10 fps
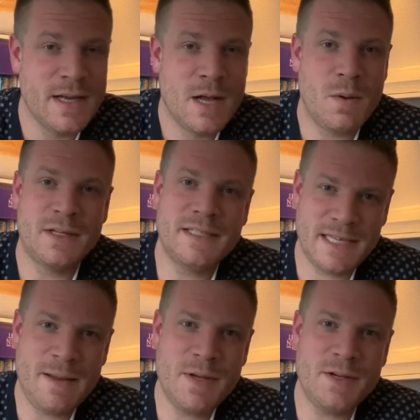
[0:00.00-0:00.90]
Well, the
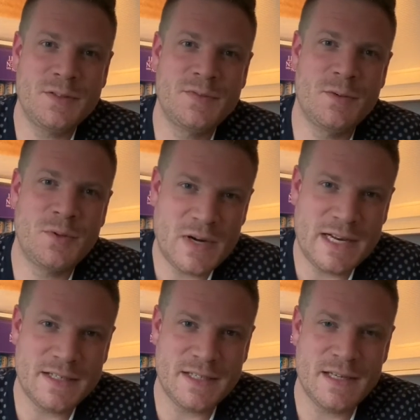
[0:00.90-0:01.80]
same goes for
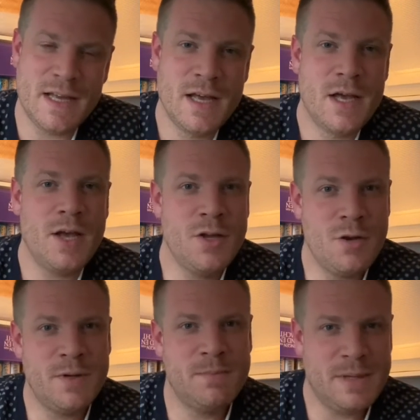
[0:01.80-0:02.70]
morality. A
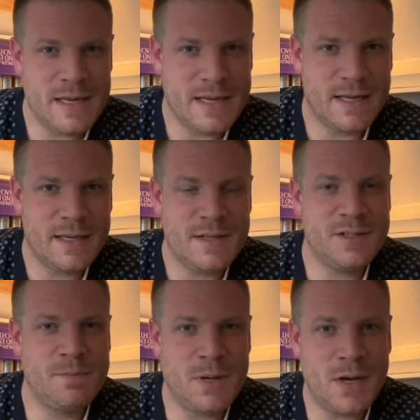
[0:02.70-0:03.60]
human being is
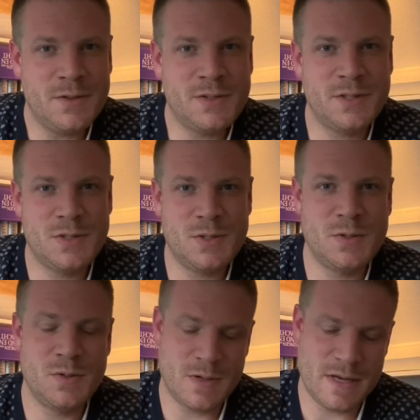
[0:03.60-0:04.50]
supposed
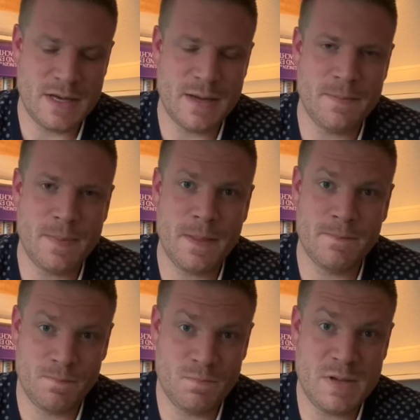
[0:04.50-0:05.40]
to
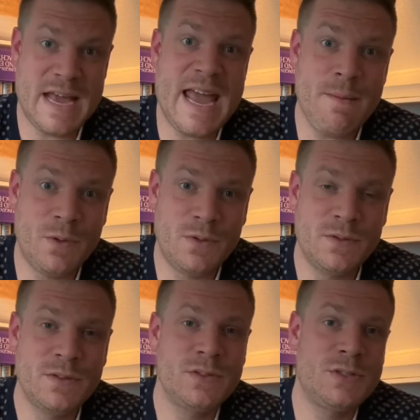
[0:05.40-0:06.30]
be
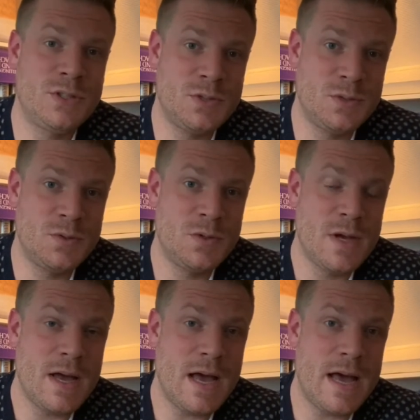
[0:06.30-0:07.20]
able to
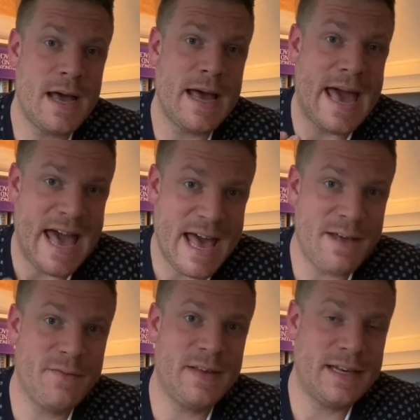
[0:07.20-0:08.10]

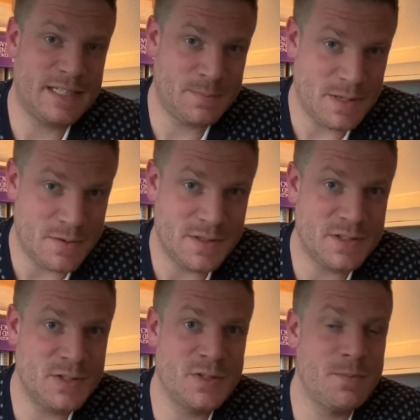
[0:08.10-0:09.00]
have and experience a
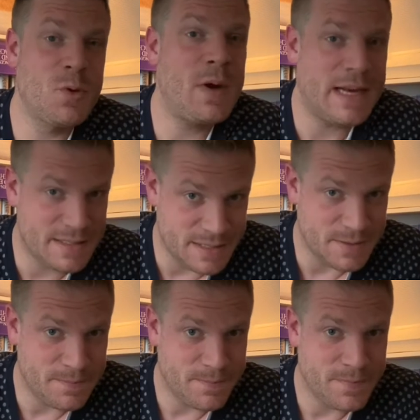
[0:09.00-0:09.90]
certain
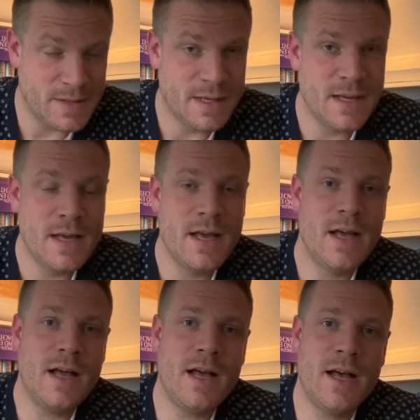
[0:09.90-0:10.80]
morality.
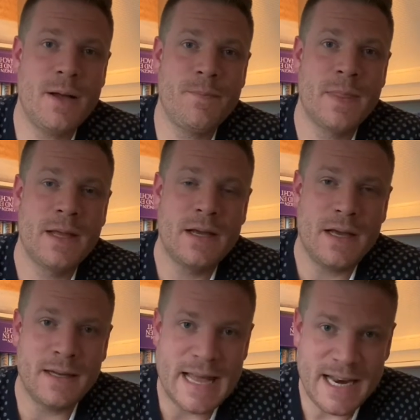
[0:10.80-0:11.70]
An
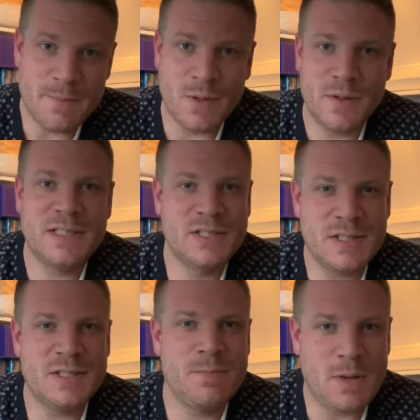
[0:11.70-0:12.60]
animal is
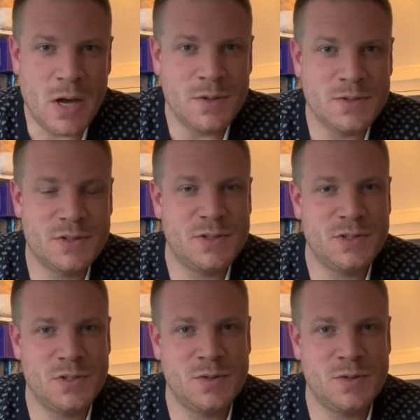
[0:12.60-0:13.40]
not supposed to